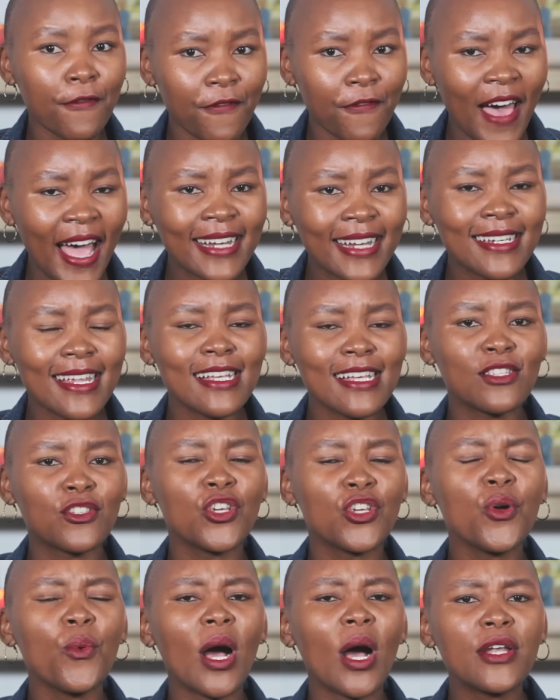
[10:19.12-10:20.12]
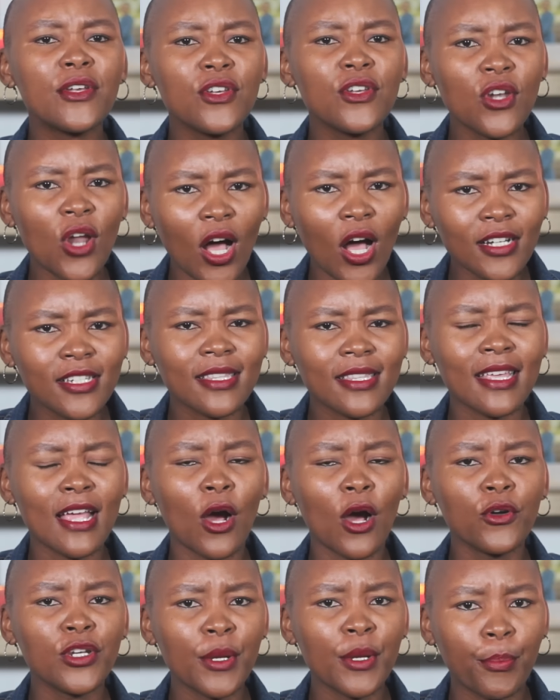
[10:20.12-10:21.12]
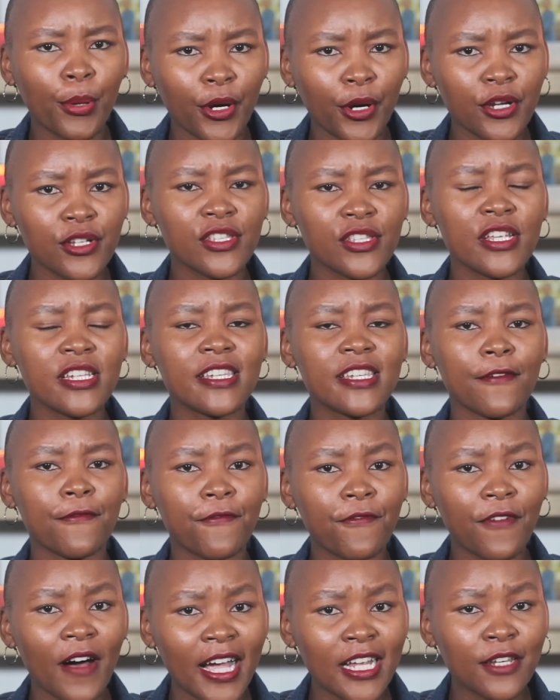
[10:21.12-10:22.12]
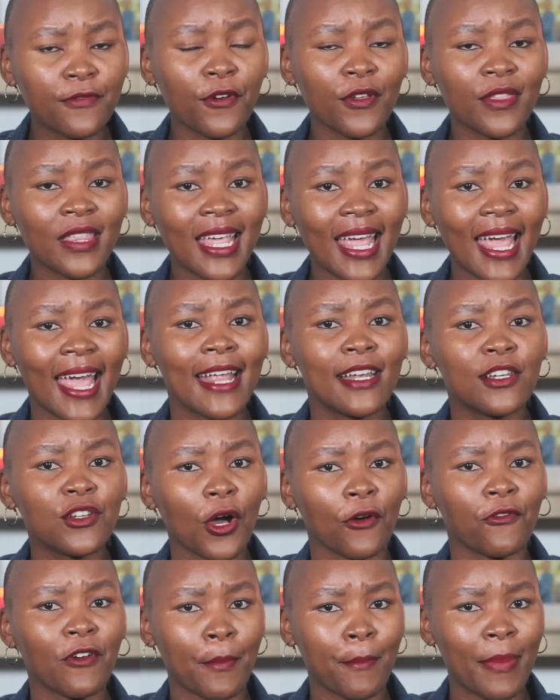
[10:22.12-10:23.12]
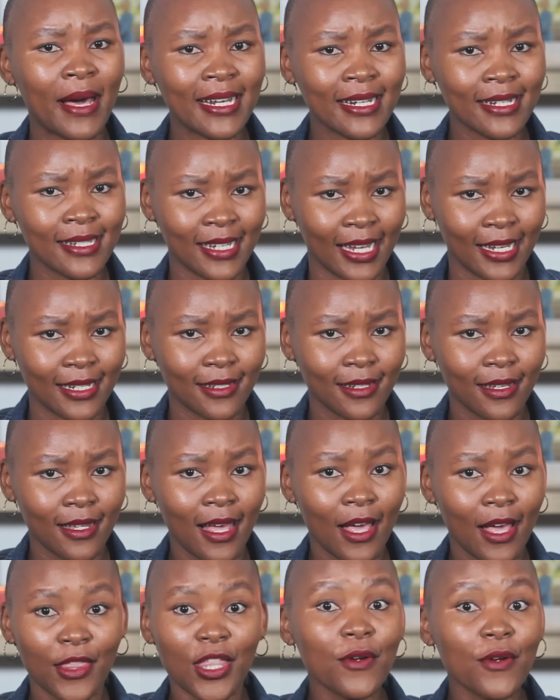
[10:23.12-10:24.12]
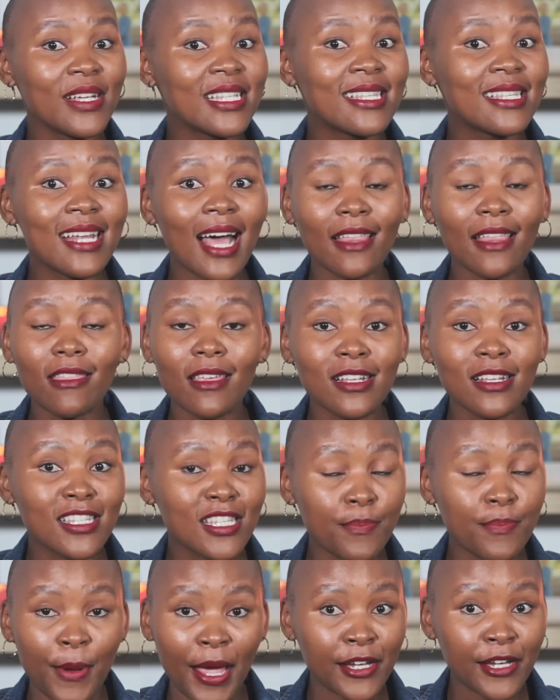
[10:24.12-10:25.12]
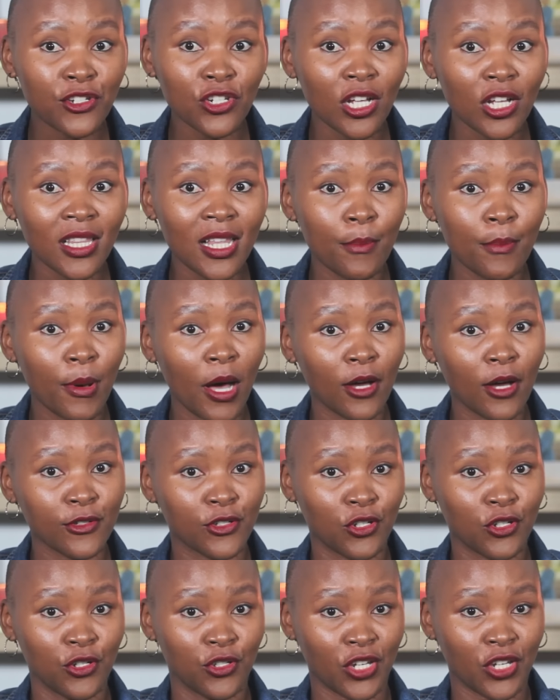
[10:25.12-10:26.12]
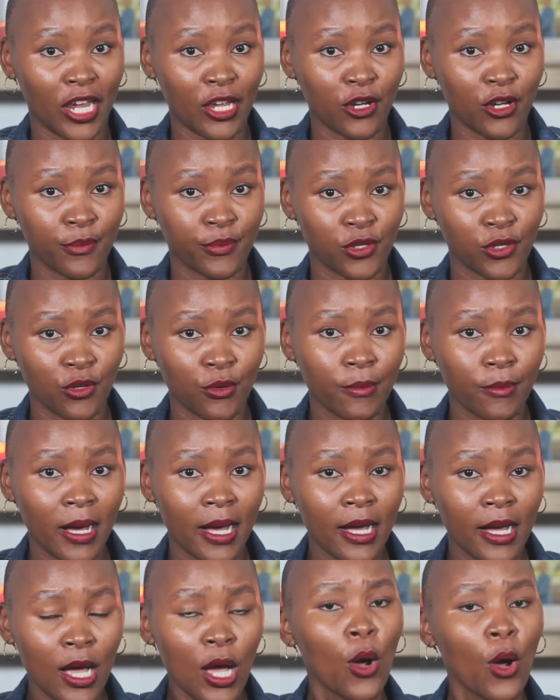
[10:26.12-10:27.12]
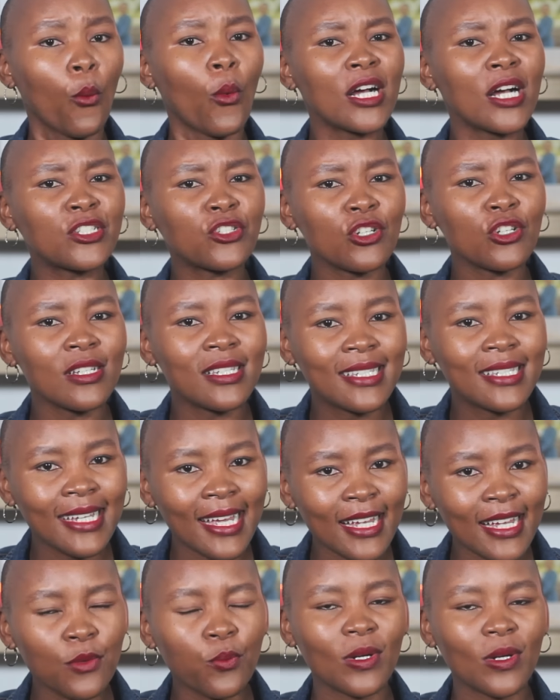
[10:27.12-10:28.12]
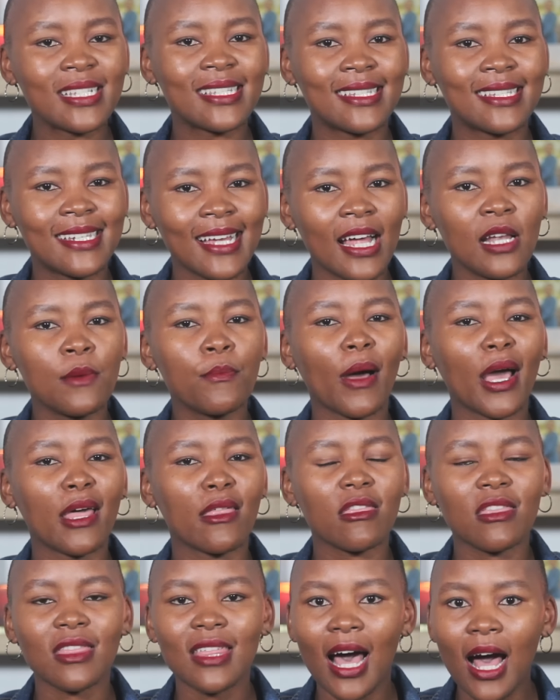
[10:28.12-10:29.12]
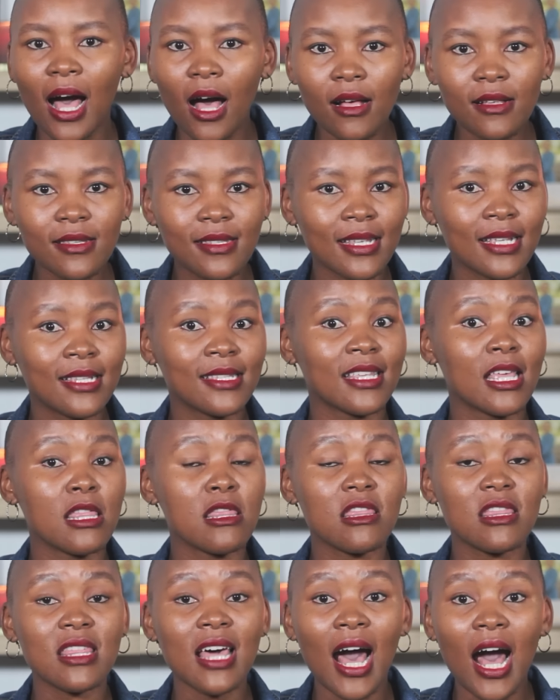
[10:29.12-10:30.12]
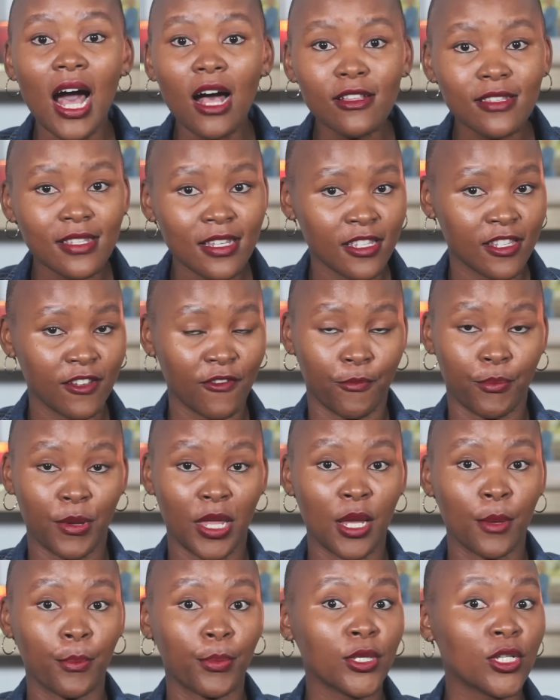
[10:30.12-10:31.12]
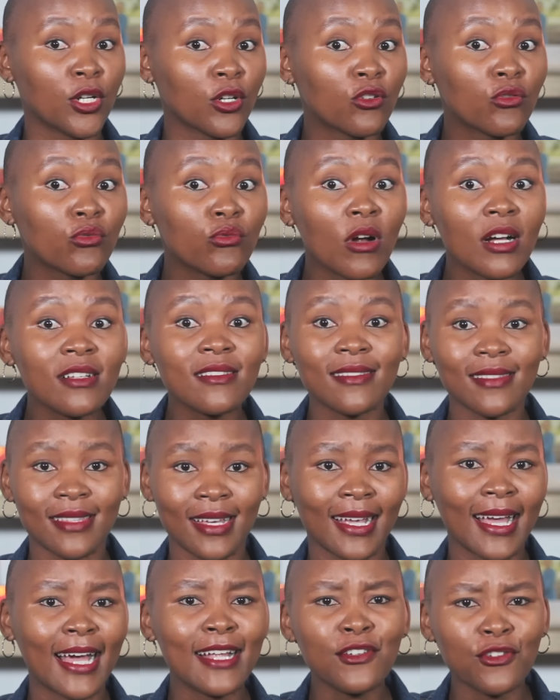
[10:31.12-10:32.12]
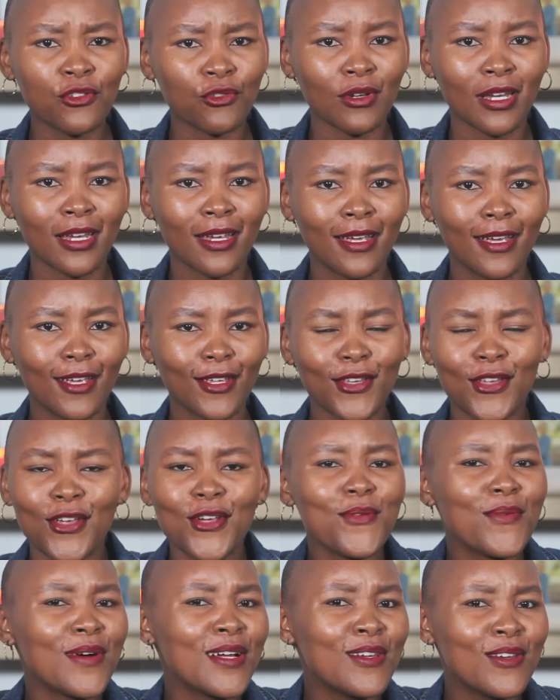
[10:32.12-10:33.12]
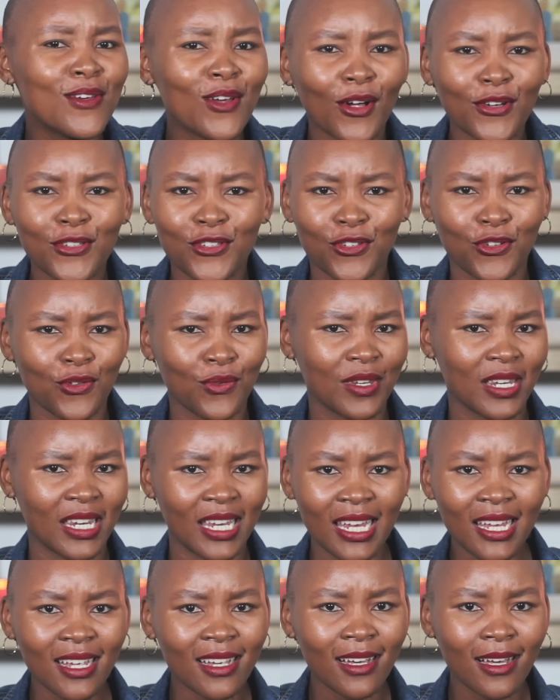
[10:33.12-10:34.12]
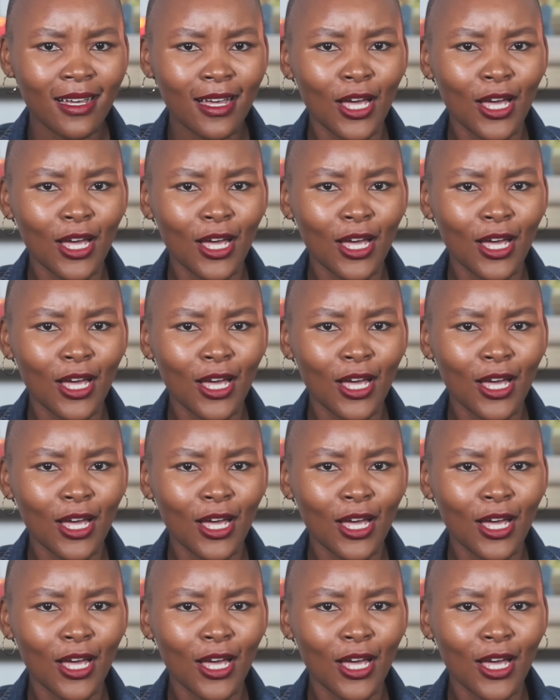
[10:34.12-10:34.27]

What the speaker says: fact is, you are not the only person to fight for the end of apartheid. There is nothing special about you, Jacob Zuma. What you did was done by thousands and thousands of people across the country. You are not unique.